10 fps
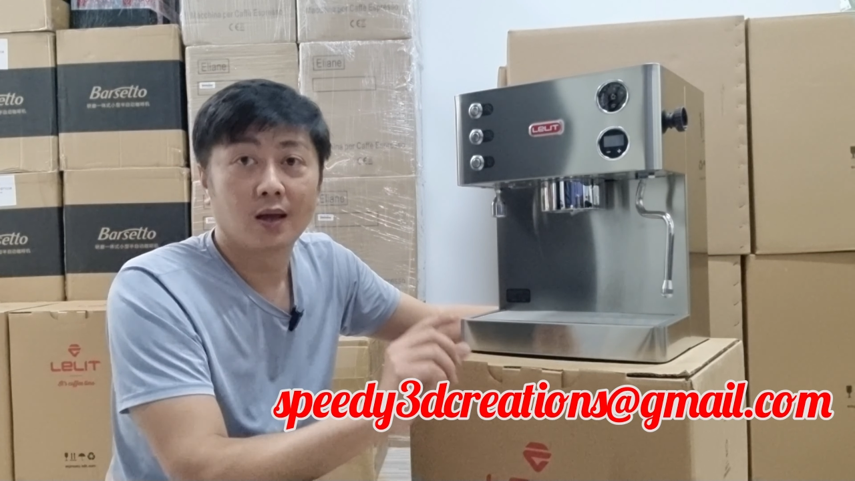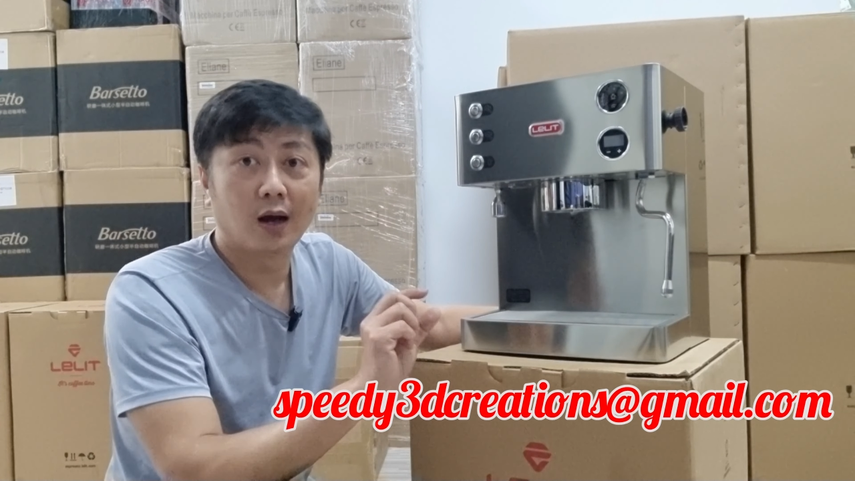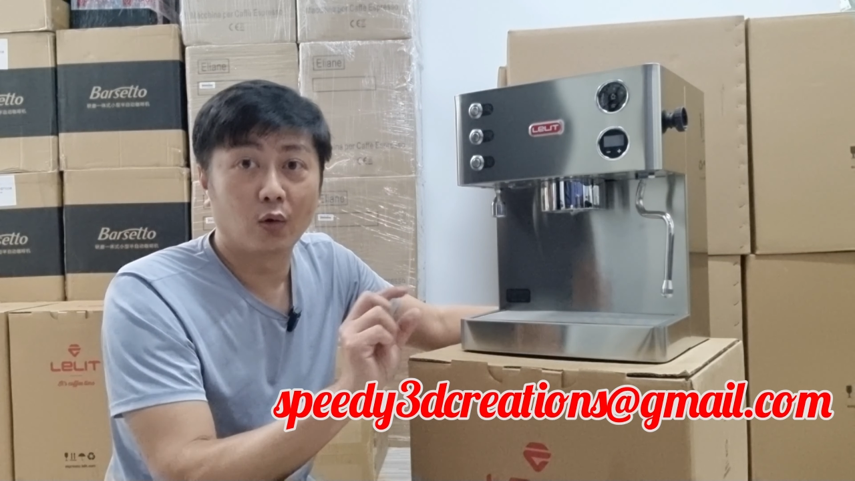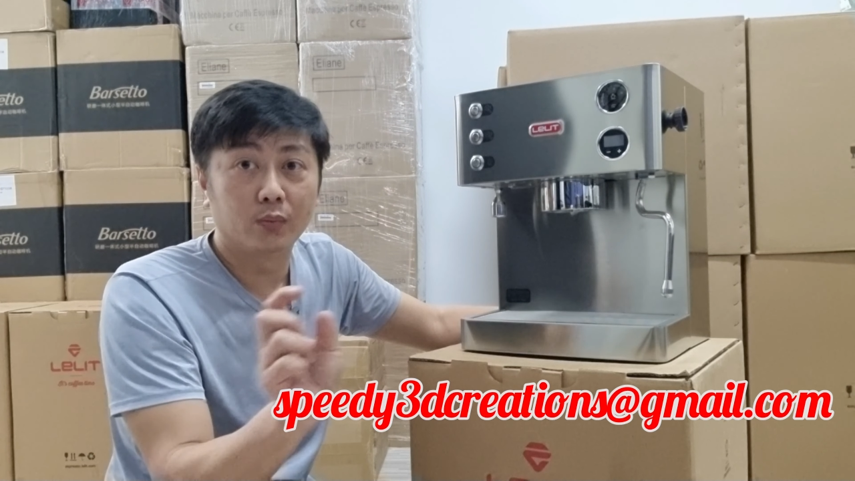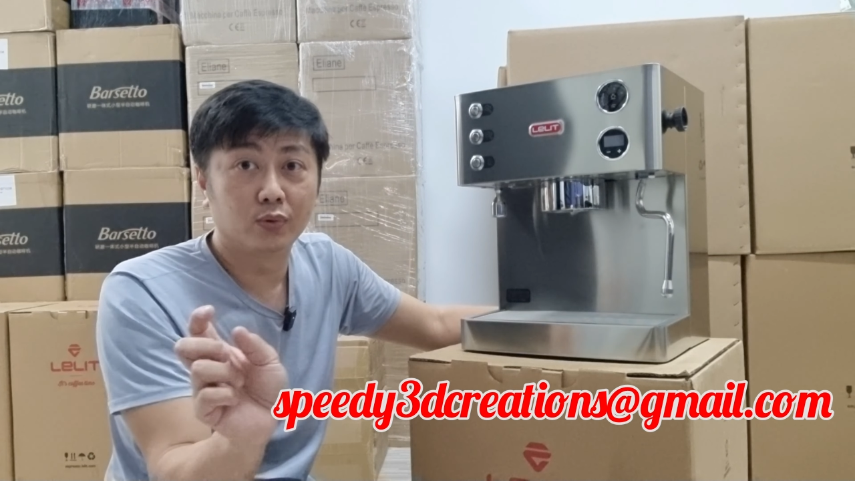
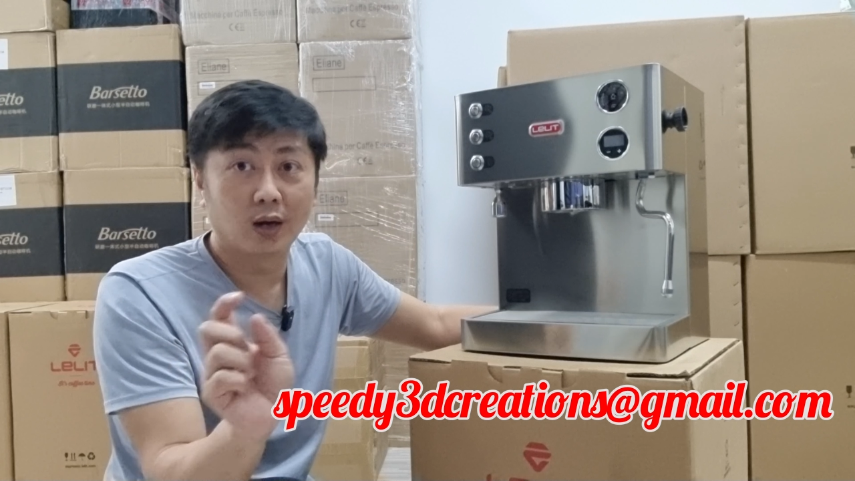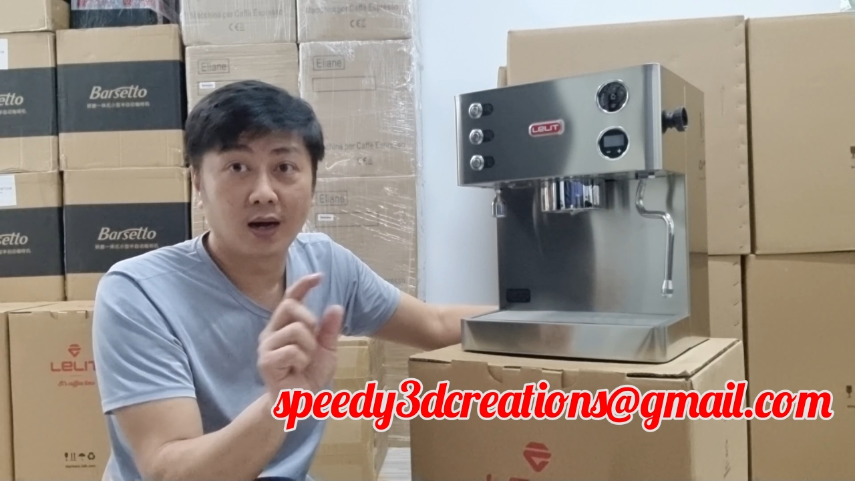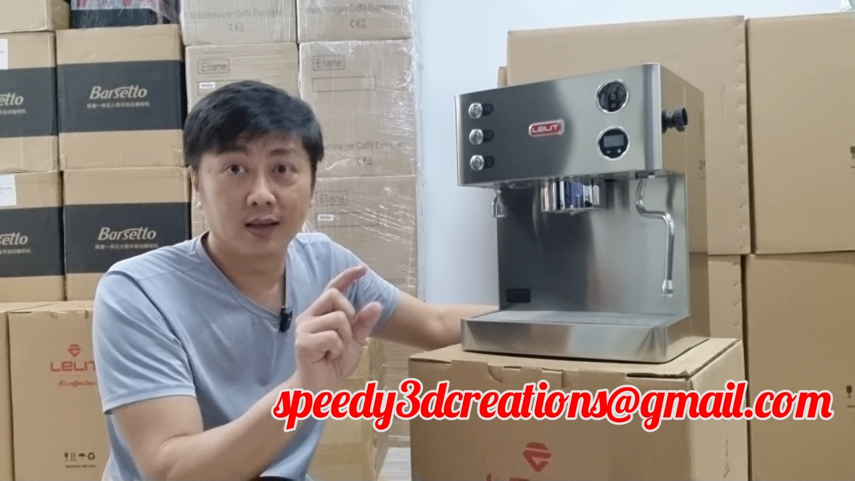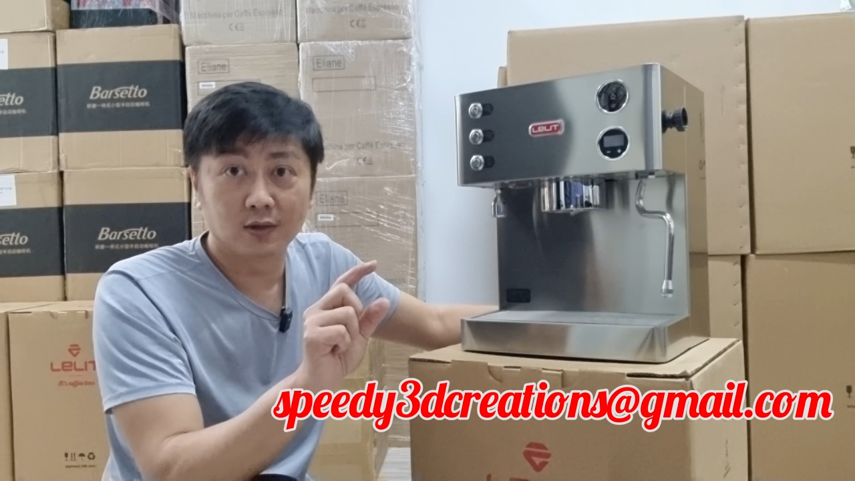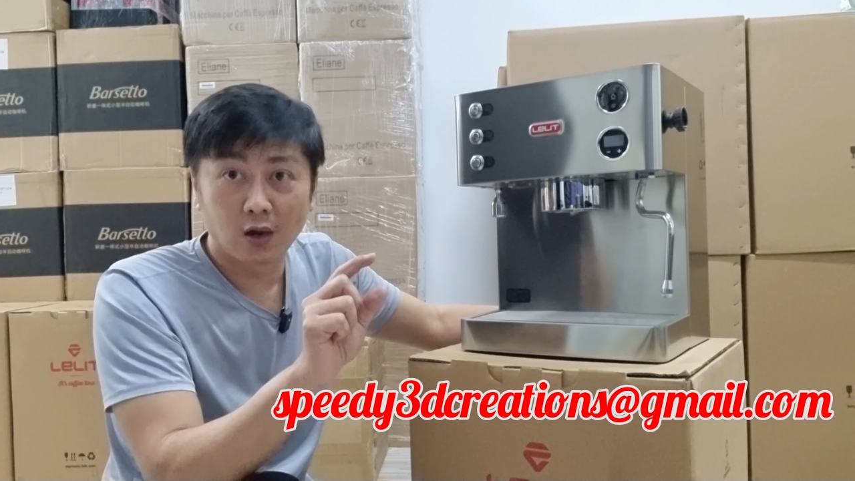I will put
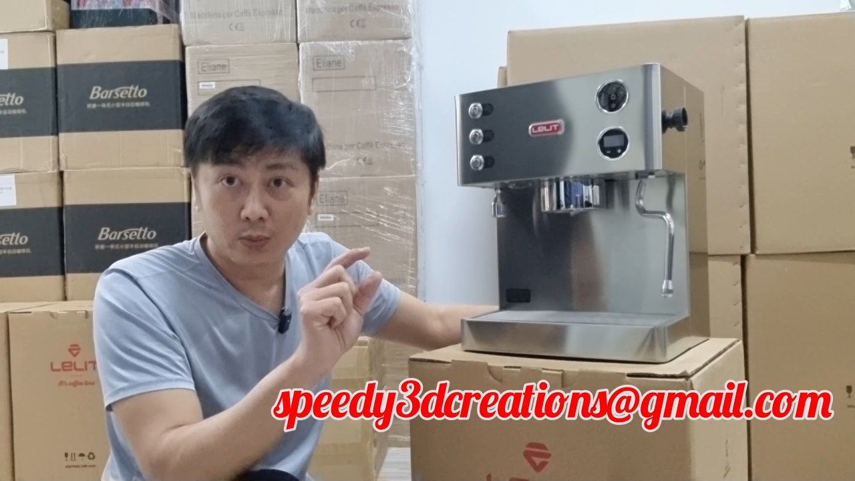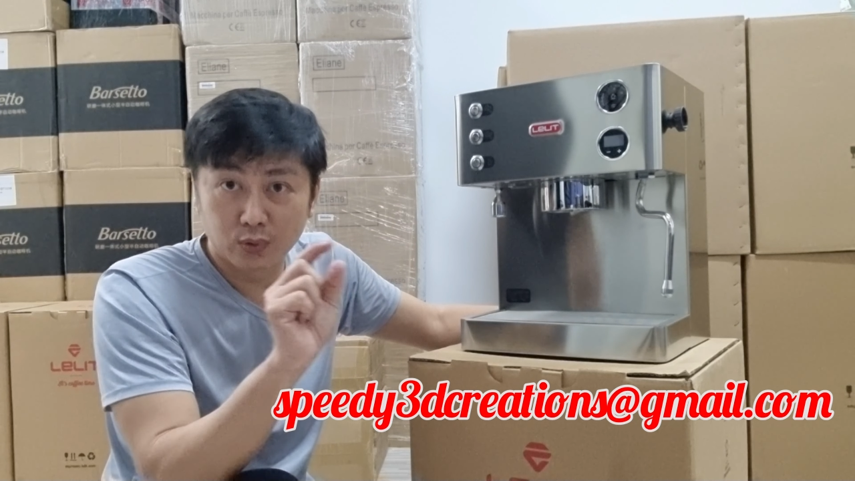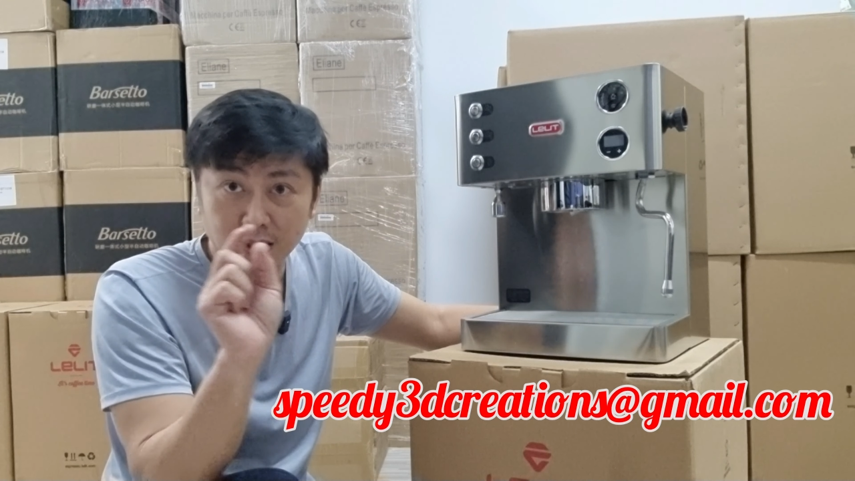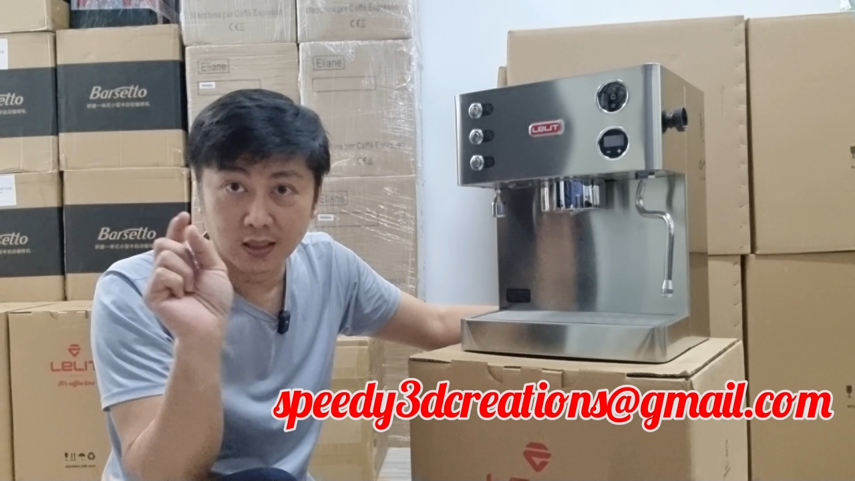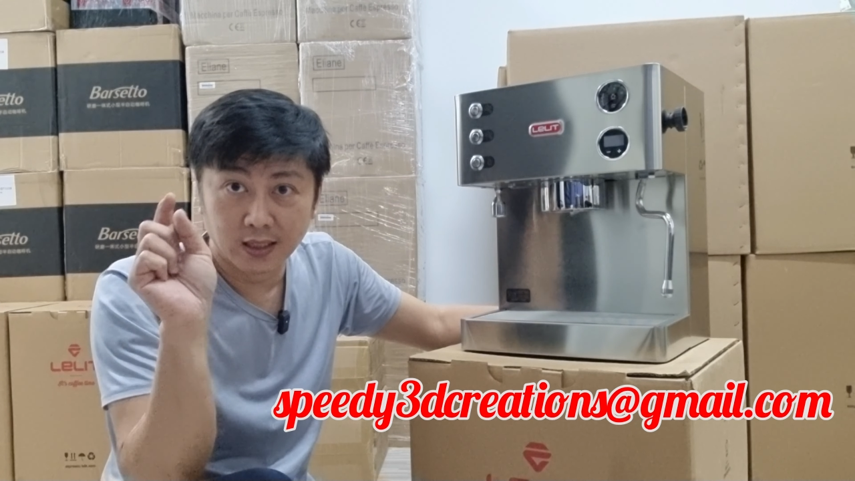on I'll
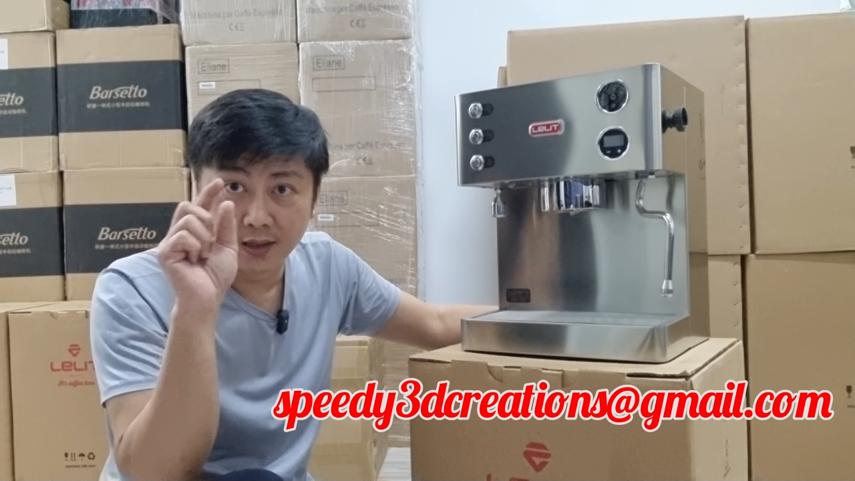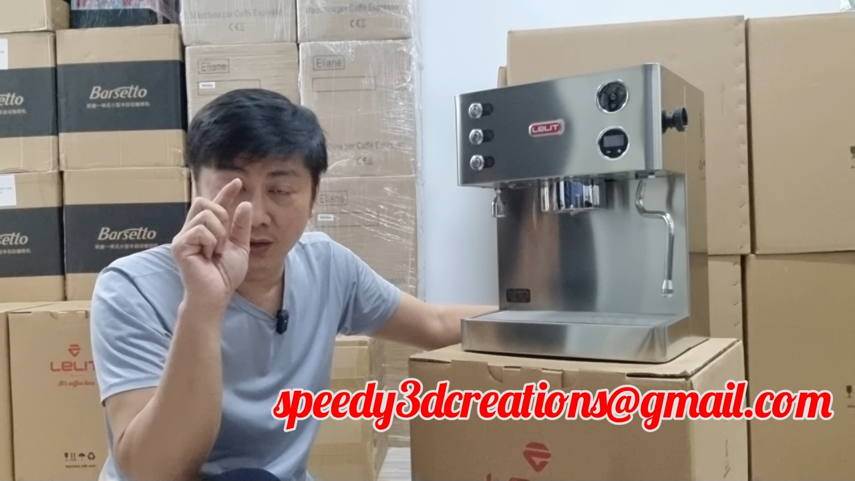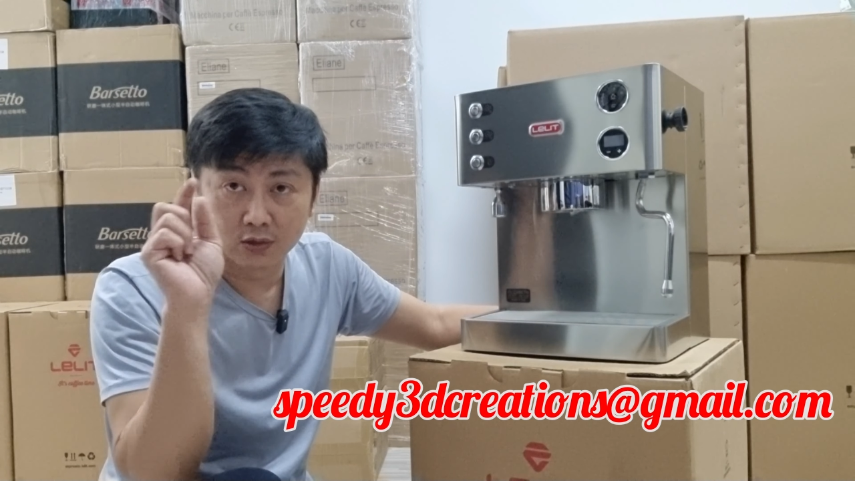put a link